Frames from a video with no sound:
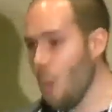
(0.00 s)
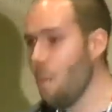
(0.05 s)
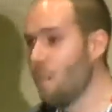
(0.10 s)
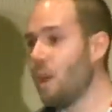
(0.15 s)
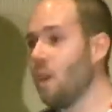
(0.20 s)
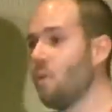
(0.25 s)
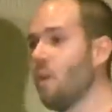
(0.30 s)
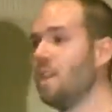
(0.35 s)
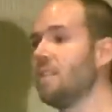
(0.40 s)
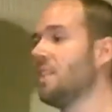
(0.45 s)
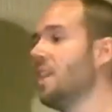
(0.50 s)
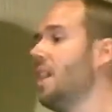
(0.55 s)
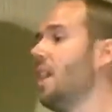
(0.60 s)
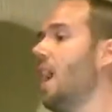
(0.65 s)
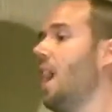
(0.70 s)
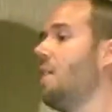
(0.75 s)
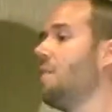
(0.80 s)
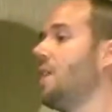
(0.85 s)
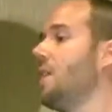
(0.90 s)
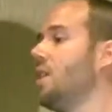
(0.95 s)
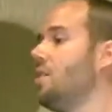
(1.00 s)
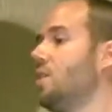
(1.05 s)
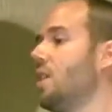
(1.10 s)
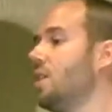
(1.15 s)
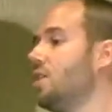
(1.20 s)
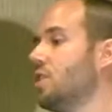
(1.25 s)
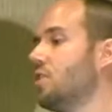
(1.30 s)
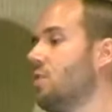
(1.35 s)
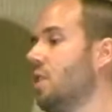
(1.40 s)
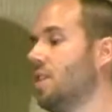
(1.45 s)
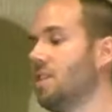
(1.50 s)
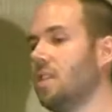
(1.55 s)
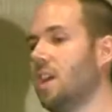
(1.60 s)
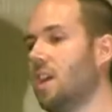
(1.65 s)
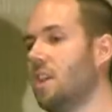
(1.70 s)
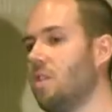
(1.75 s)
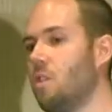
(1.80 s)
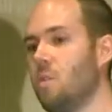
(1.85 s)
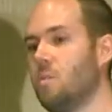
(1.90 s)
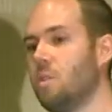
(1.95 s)
But it runs, I mean, it, it just runs
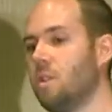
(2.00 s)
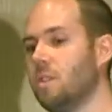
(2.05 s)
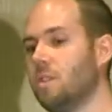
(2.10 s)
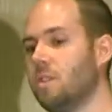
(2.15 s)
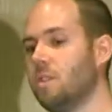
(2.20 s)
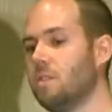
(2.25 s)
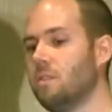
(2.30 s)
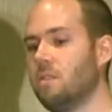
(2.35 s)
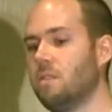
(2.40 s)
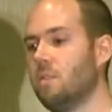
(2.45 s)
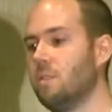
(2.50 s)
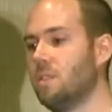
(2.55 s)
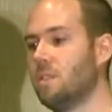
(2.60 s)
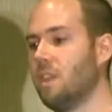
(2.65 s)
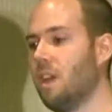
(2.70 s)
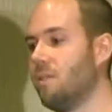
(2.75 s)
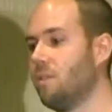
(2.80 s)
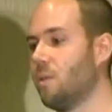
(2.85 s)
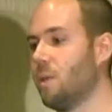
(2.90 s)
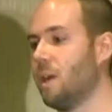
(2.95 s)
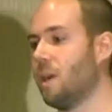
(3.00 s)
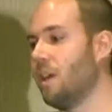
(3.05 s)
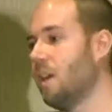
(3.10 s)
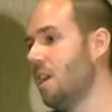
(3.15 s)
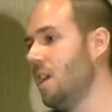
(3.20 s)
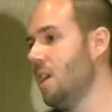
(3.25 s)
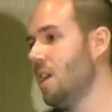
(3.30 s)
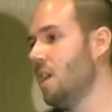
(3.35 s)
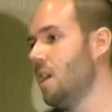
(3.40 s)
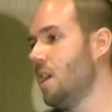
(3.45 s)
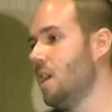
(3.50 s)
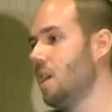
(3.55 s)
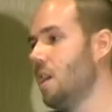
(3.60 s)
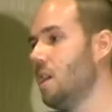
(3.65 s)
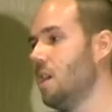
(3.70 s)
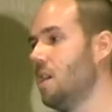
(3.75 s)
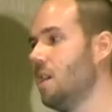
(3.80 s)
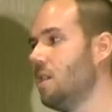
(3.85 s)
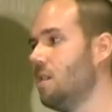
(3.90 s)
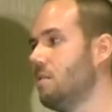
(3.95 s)
on normal, normal software.
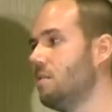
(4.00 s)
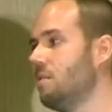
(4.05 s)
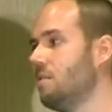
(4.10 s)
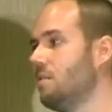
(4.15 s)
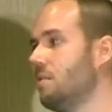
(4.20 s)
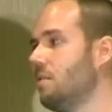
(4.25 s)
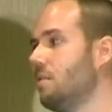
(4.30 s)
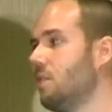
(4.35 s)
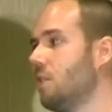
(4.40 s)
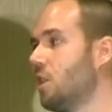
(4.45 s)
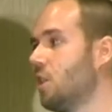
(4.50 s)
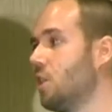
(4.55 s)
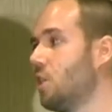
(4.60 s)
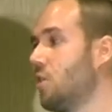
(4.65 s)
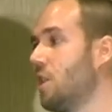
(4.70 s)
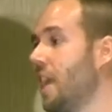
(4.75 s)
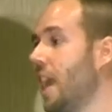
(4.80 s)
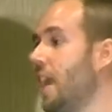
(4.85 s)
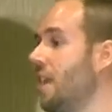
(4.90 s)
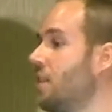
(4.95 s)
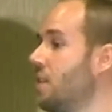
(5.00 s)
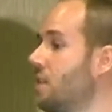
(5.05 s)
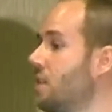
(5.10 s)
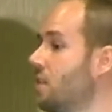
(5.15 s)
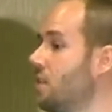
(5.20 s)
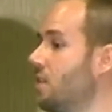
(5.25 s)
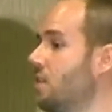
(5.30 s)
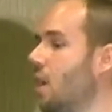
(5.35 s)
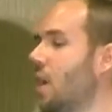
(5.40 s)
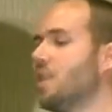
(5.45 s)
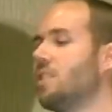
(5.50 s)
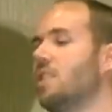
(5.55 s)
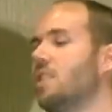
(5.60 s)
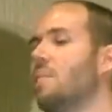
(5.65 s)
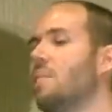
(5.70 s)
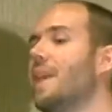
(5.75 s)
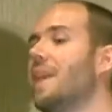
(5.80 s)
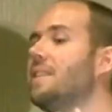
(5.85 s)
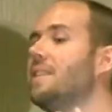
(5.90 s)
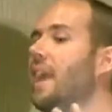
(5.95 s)
Uh, the creator, actually
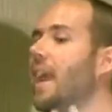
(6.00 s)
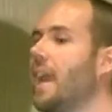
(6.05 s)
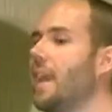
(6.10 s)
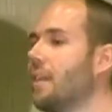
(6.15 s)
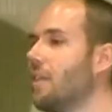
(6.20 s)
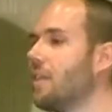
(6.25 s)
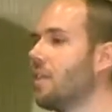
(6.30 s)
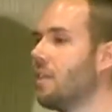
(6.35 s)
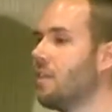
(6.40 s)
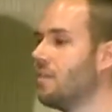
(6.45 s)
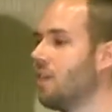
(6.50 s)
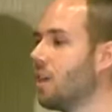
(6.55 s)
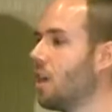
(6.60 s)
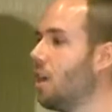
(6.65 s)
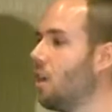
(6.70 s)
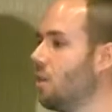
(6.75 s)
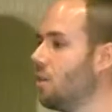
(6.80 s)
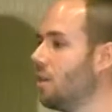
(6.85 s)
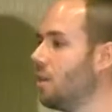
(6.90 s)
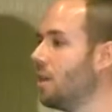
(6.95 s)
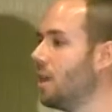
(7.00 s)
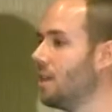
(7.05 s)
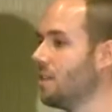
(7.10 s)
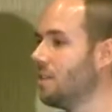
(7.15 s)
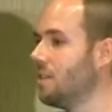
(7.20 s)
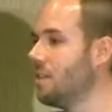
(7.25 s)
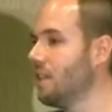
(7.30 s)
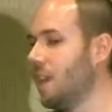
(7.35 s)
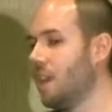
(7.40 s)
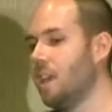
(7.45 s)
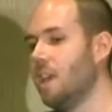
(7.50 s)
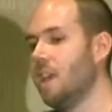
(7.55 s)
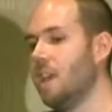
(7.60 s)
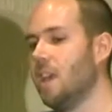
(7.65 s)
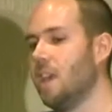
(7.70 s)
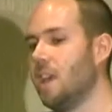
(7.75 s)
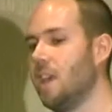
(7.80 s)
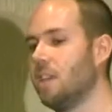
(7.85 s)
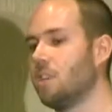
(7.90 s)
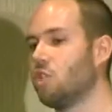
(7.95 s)
the maintainer of the code, I should say,
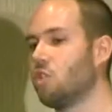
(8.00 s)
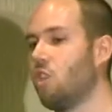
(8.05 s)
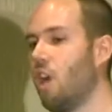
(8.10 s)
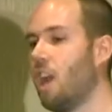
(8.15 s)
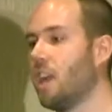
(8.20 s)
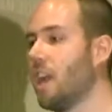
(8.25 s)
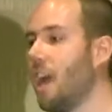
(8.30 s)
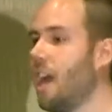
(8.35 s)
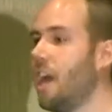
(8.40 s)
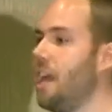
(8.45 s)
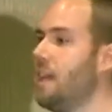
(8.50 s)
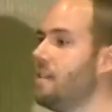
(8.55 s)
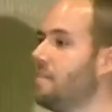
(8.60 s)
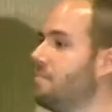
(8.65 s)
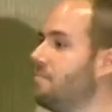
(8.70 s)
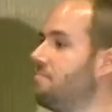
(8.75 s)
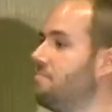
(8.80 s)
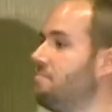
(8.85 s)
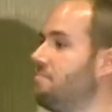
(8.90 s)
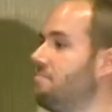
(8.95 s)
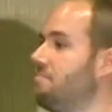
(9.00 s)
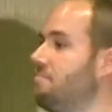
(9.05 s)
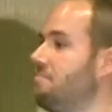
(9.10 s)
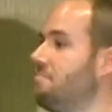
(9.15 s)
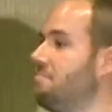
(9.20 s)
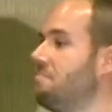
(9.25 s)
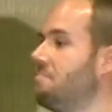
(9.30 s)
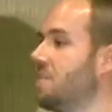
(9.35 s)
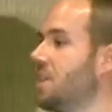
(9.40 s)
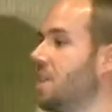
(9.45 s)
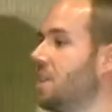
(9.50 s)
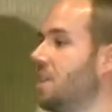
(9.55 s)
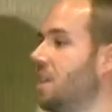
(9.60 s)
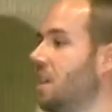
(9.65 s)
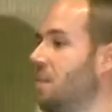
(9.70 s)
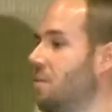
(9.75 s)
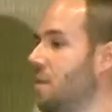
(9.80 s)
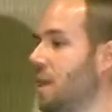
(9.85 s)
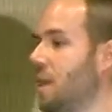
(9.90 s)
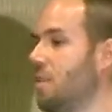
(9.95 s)
is Tron Guy.
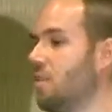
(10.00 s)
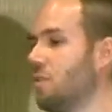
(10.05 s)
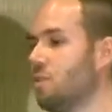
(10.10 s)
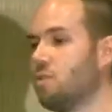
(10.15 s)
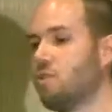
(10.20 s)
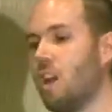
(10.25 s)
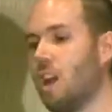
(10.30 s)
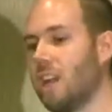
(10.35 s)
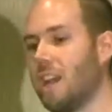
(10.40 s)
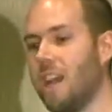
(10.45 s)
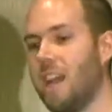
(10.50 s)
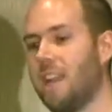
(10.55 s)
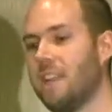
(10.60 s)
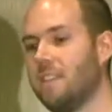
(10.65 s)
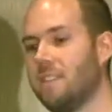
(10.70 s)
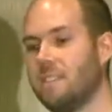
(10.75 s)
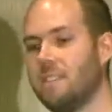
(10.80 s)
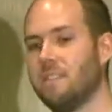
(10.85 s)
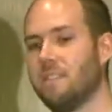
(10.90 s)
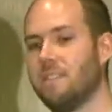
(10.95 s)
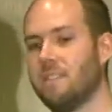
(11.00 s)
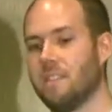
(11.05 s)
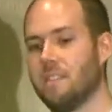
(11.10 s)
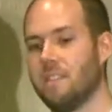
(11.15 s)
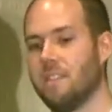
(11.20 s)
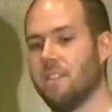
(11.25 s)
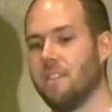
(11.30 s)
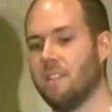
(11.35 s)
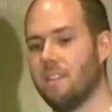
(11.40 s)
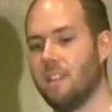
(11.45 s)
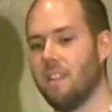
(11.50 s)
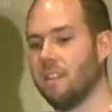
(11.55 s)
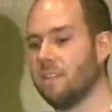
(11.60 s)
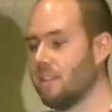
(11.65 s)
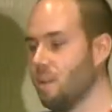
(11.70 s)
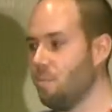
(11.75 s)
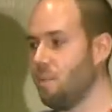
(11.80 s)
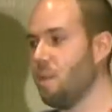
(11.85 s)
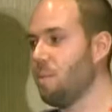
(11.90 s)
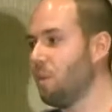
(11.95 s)
Everybody knows who Tron Guy is? Yeah,
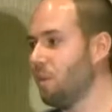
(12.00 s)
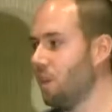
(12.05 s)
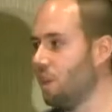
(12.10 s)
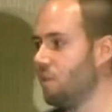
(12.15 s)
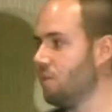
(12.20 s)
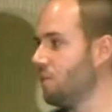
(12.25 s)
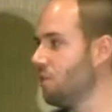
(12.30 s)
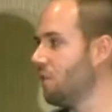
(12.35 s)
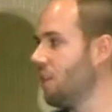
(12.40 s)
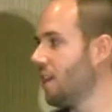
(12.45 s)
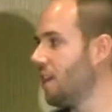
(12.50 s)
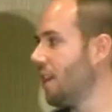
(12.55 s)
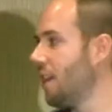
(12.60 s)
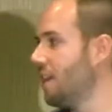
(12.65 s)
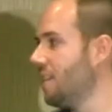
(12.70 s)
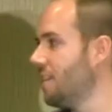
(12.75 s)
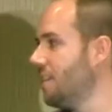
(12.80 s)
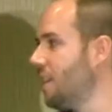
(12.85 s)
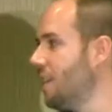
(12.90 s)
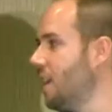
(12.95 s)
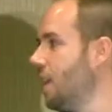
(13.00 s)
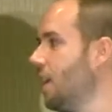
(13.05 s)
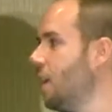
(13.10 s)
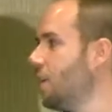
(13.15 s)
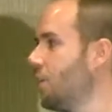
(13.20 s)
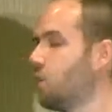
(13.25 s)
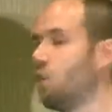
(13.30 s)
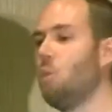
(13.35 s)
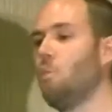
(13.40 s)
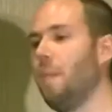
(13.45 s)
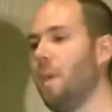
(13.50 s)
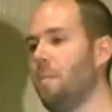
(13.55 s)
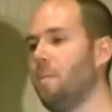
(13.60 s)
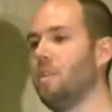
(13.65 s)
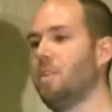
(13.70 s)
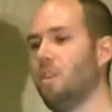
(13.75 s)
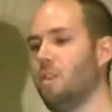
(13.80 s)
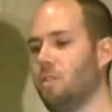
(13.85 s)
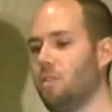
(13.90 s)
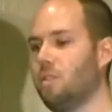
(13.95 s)
some people know who Tron Guy is? Two
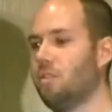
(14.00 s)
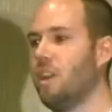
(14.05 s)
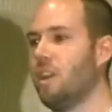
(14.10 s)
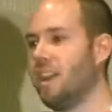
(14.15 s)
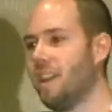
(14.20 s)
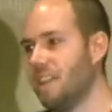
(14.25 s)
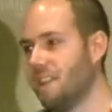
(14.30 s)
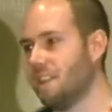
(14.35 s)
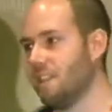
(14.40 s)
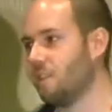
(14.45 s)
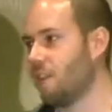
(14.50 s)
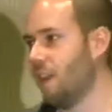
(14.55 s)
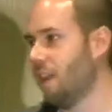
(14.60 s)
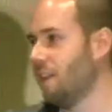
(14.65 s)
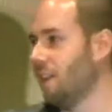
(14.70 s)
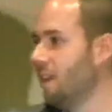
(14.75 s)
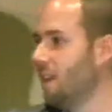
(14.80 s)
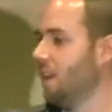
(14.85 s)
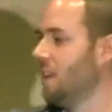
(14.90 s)
people know who Tron Guy is? That's great.